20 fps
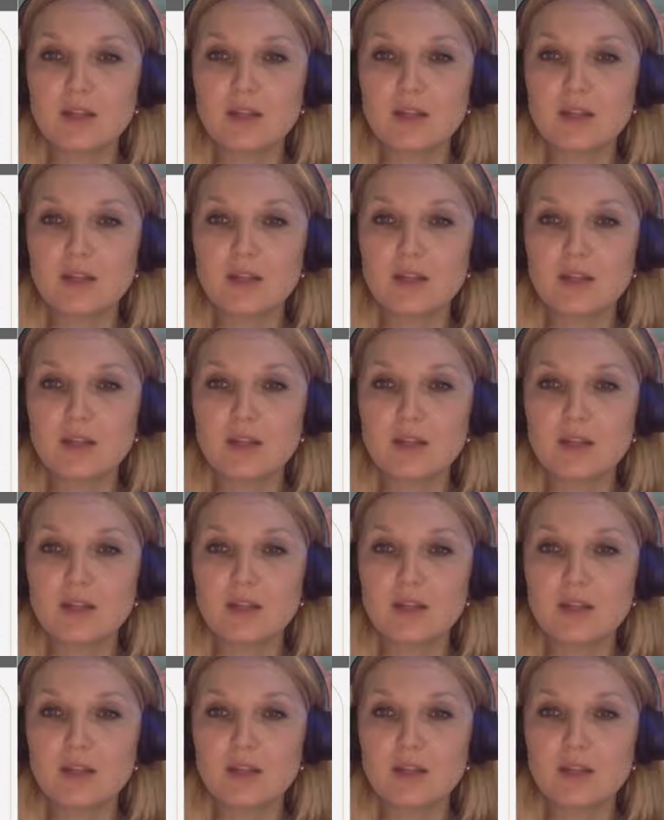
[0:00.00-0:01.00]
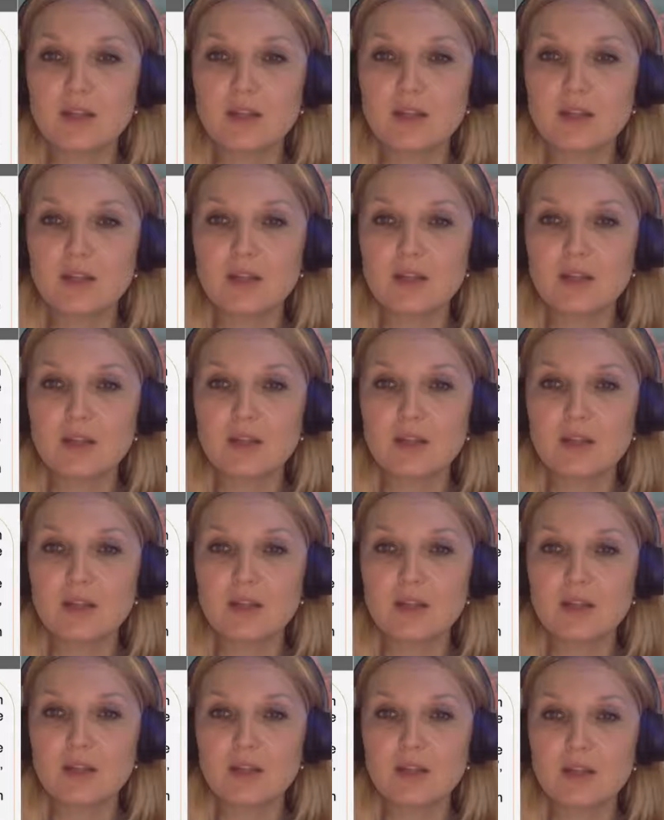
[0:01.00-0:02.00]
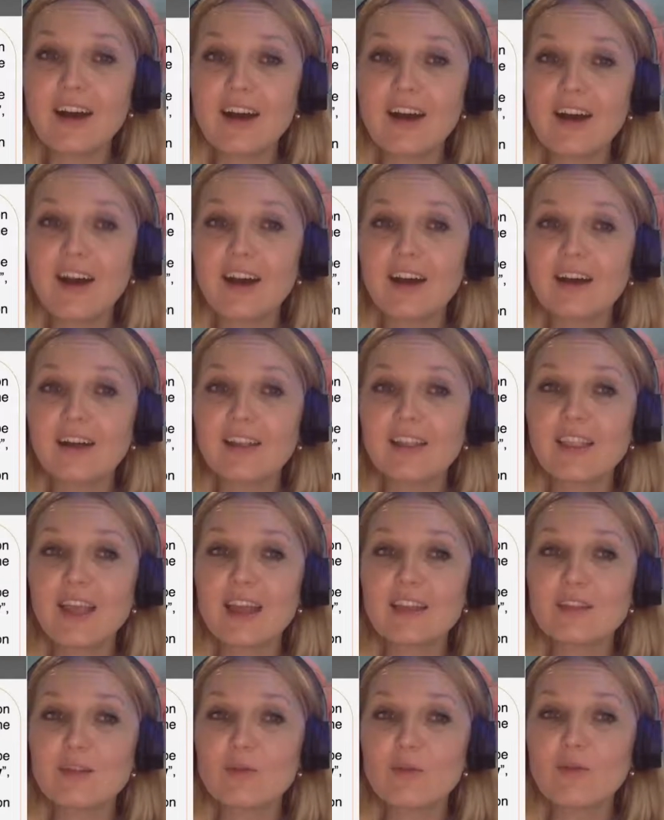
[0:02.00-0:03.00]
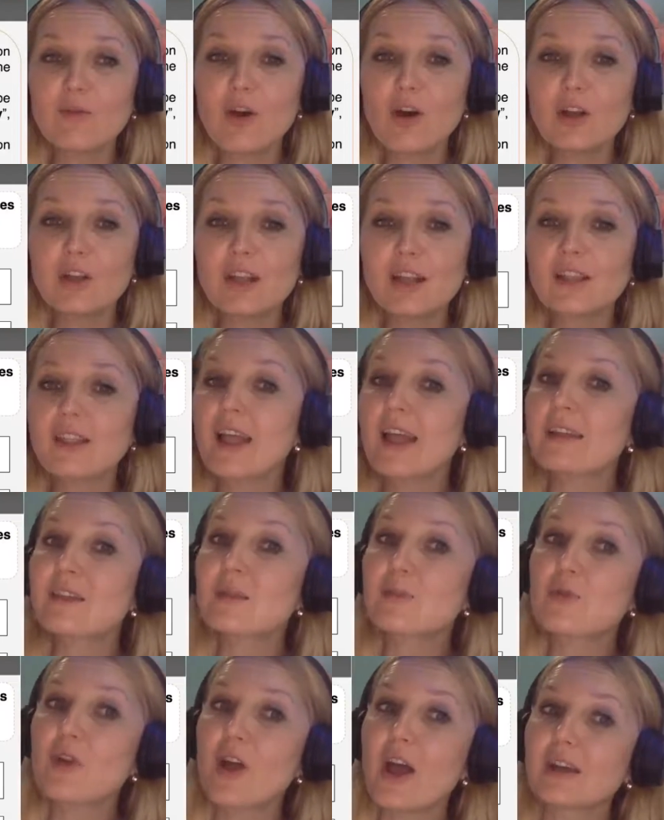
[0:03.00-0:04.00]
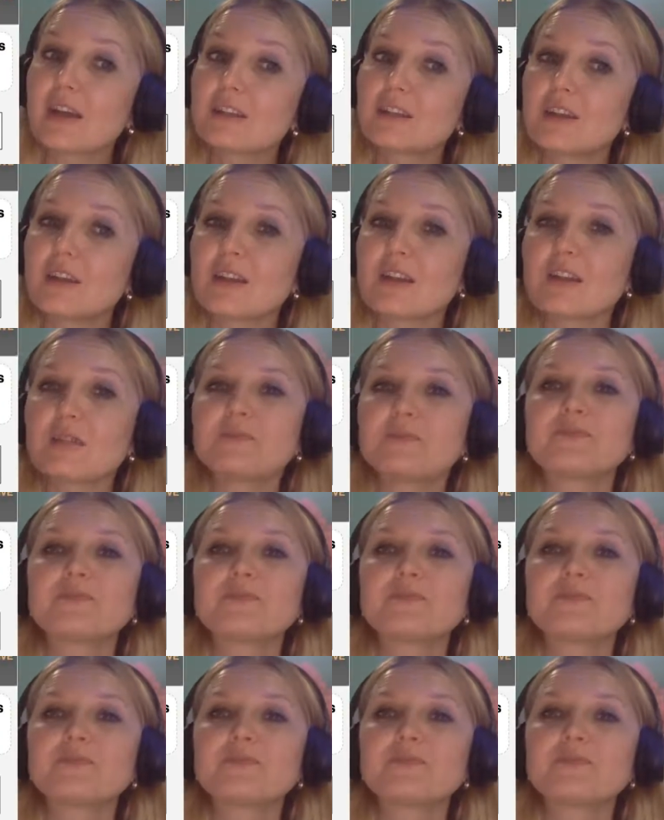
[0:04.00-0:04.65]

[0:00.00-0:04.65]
All right, excellent. Let's move on and let's practice.